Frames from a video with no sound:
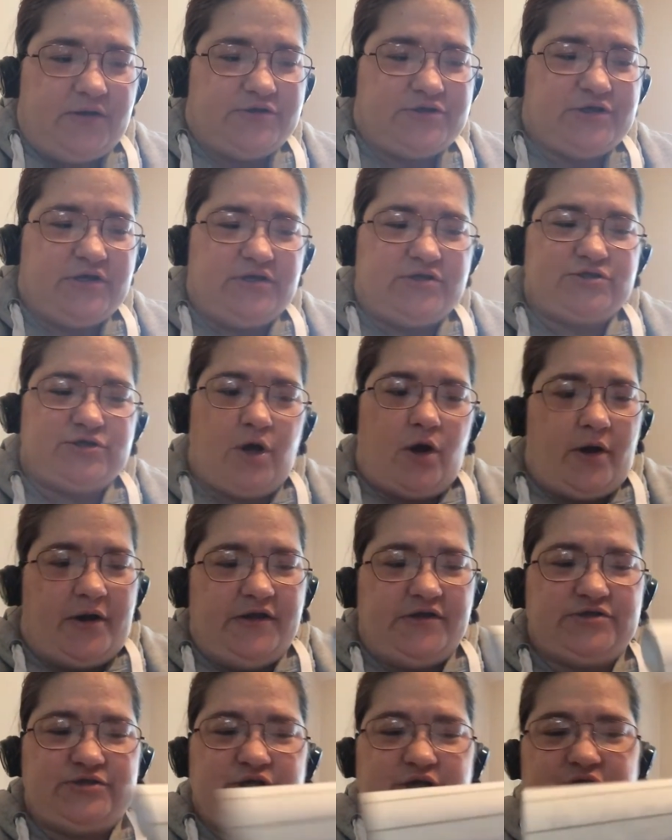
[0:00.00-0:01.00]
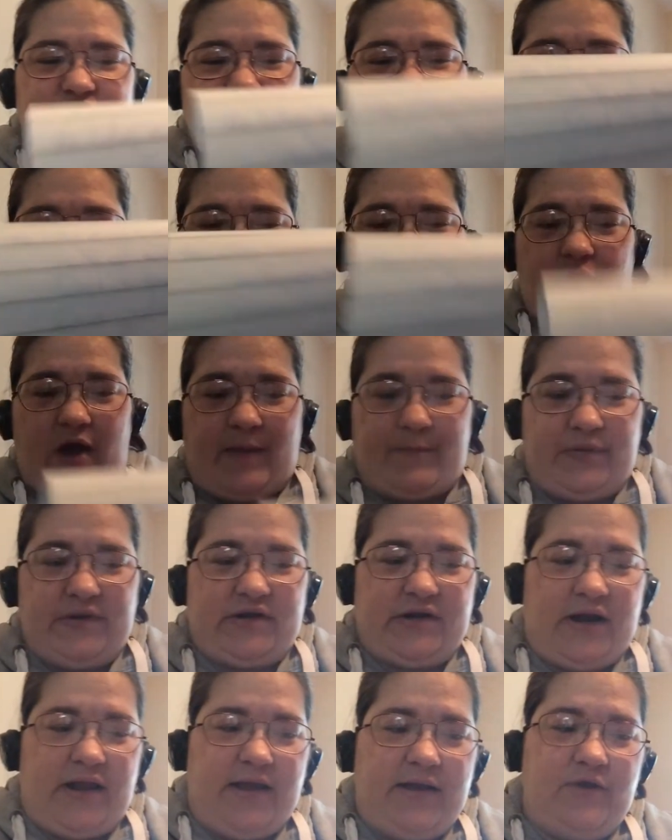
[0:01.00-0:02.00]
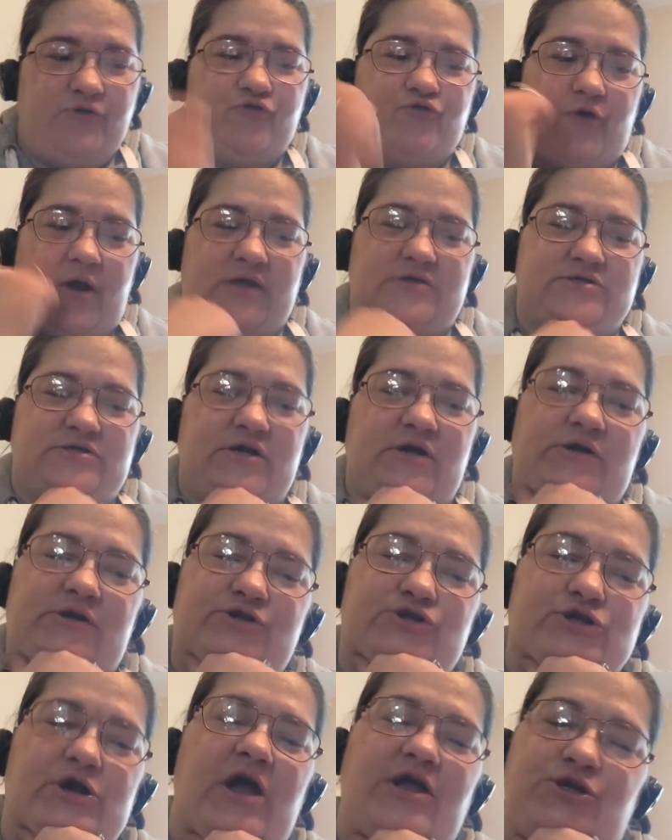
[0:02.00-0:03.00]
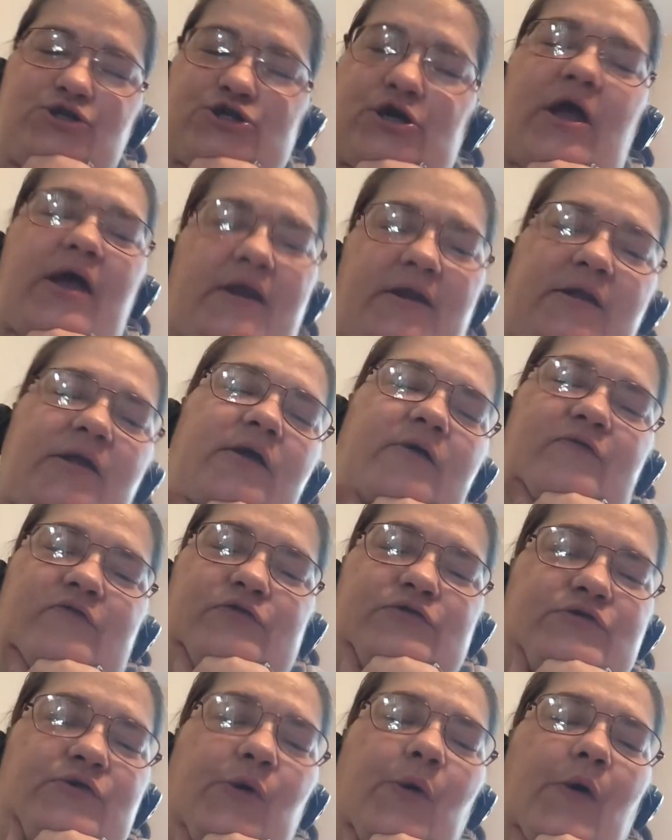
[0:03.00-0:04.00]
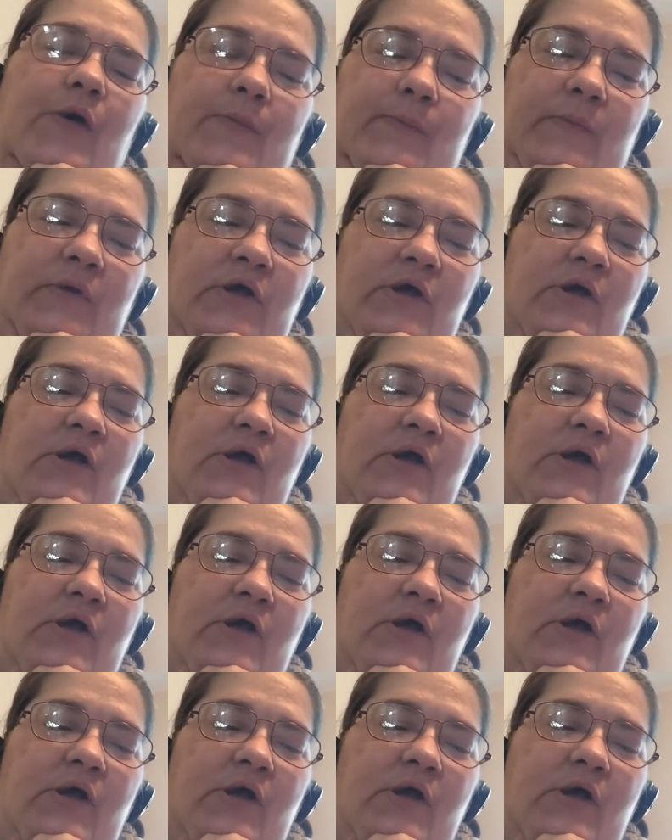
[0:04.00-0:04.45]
as these tiny cysts could rapidly and drastically change at any given time.